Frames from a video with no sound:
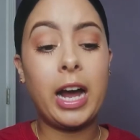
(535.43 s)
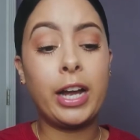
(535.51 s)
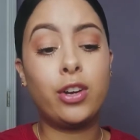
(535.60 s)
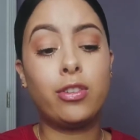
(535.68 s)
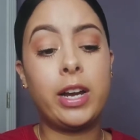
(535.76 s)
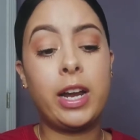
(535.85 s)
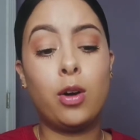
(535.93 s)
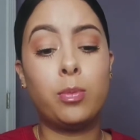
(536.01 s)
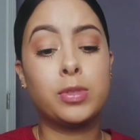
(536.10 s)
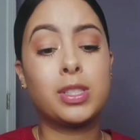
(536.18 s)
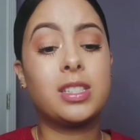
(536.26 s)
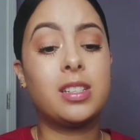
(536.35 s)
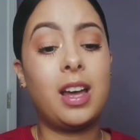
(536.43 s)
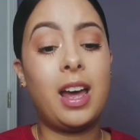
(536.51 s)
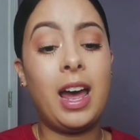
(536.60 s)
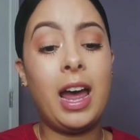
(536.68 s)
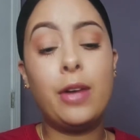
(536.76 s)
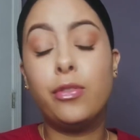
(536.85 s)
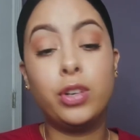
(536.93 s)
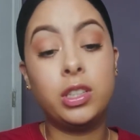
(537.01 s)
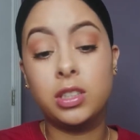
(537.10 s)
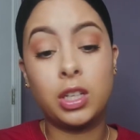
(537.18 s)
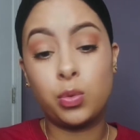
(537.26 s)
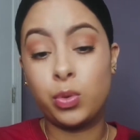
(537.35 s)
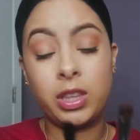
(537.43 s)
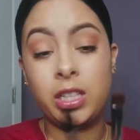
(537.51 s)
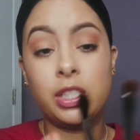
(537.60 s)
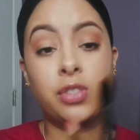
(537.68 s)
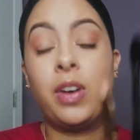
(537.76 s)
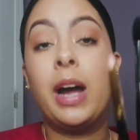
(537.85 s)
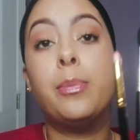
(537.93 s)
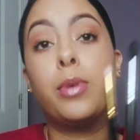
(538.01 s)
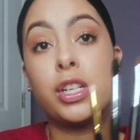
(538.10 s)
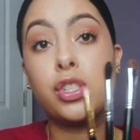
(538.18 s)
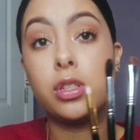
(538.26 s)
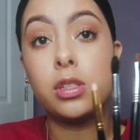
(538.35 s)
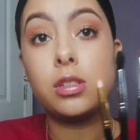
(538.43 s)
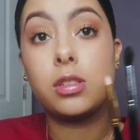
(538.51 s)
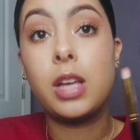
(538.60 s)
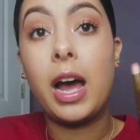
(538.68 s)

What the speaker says: I create almost every look with these 5 brushes.